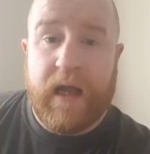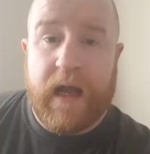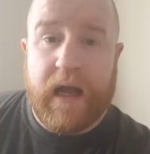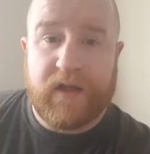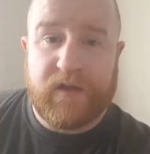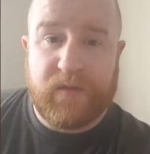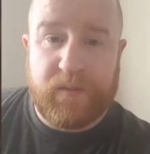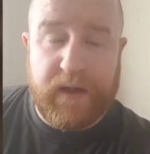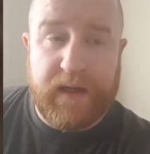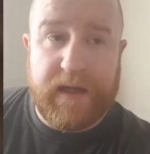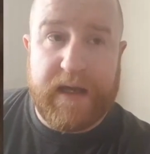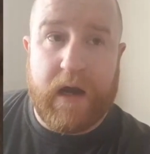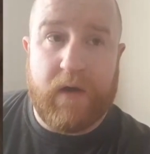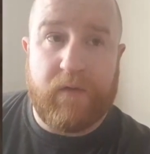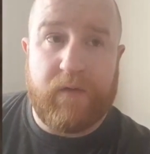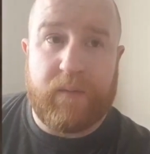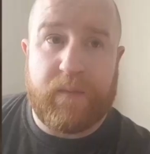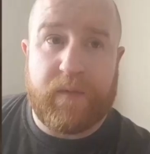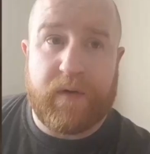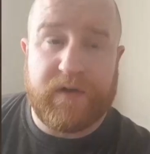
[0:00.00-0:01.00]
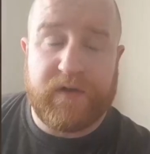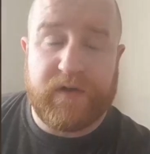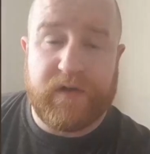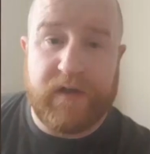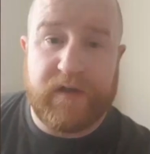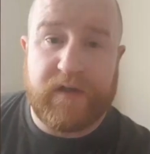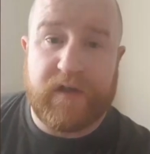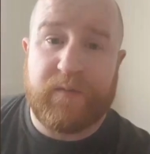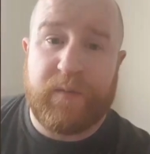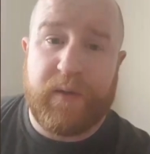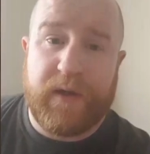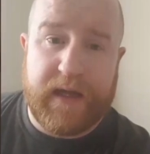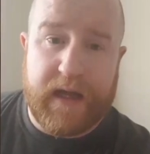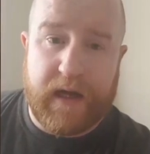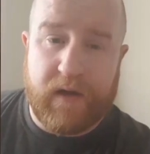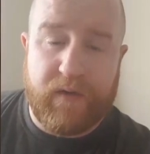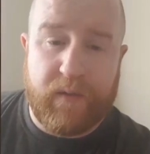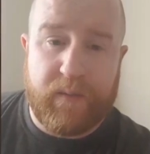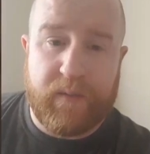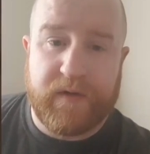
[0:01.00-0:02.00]
I speak out for prisoners, I speak
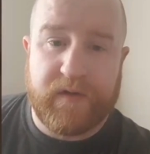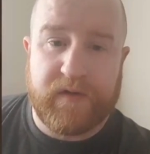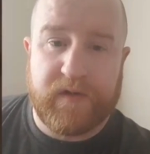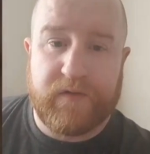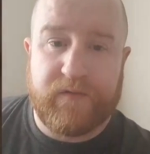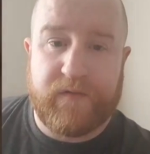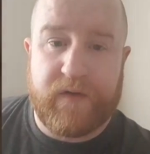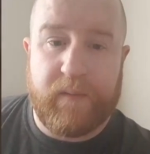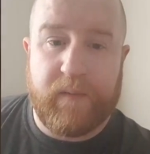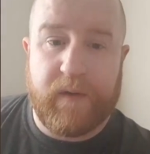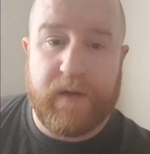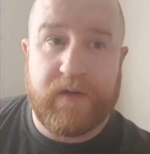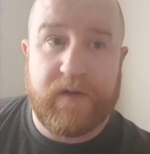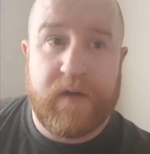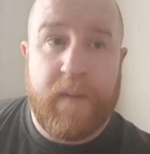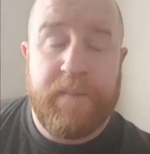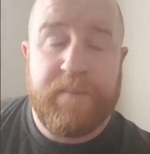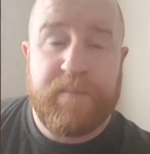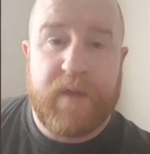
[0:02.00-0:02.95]
out for prisoners' families,